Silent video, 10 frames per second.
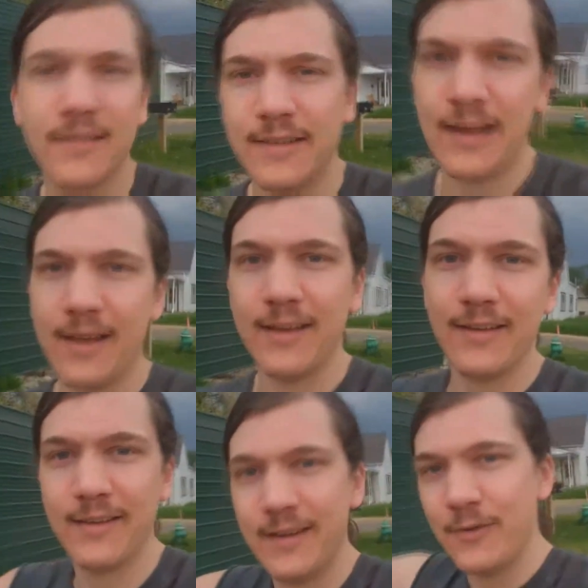yeah,
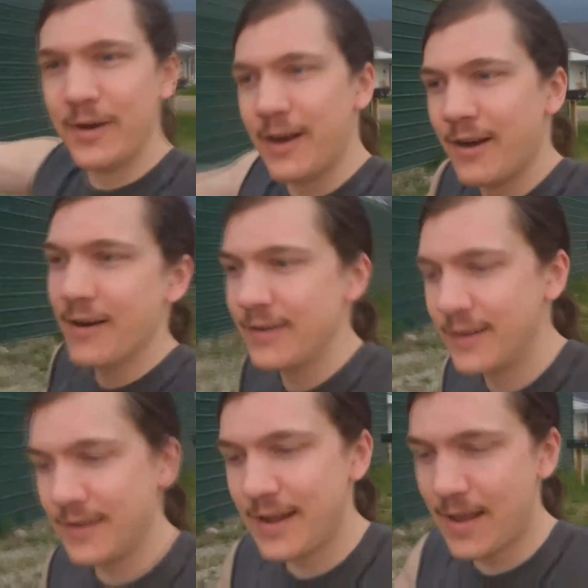here we are in
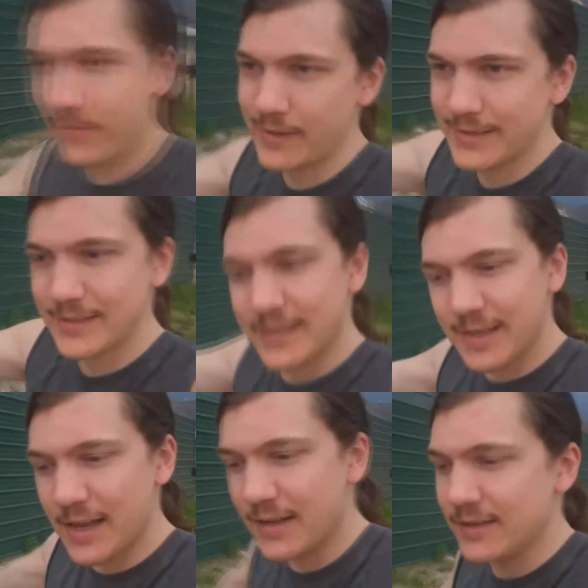
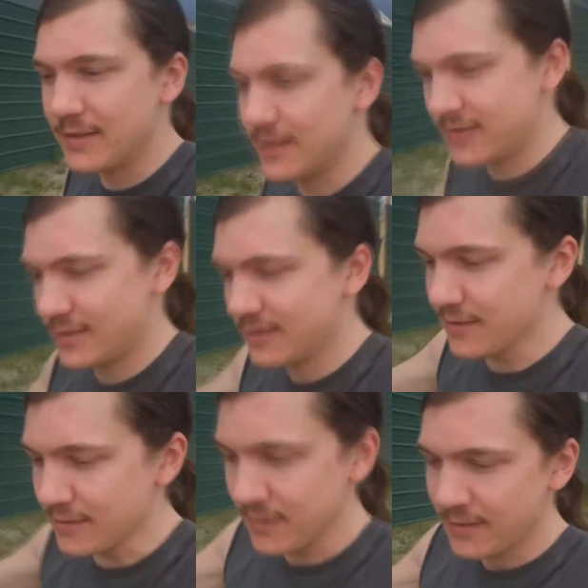Indianapolis,
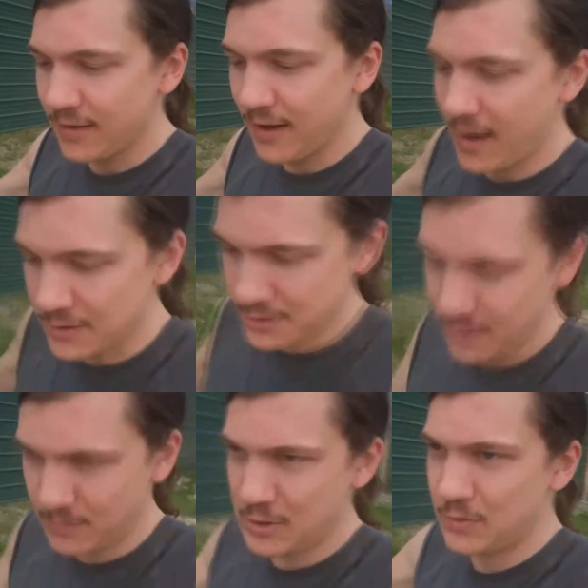and I should
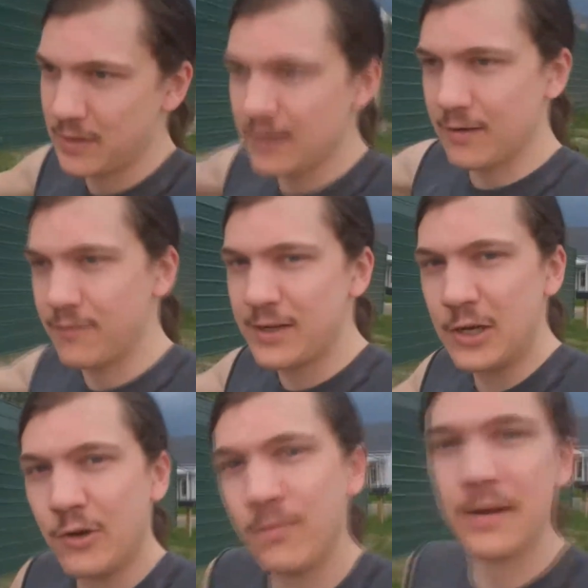have been doing a lot of
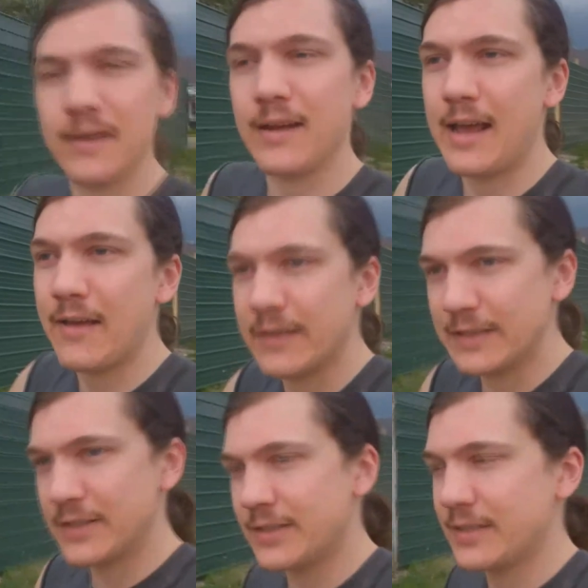video, but I
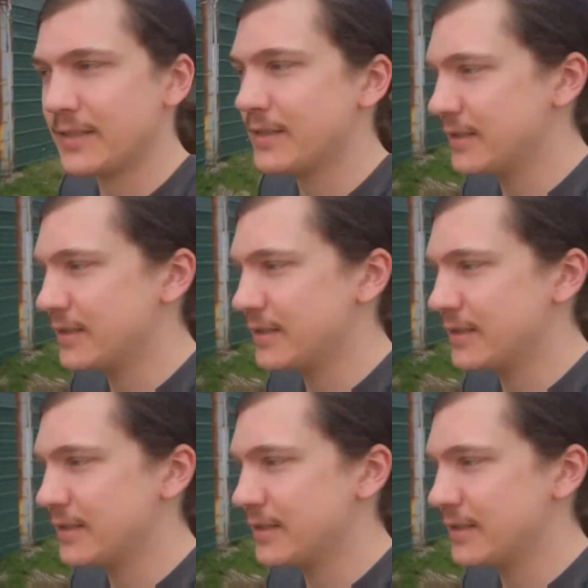haven't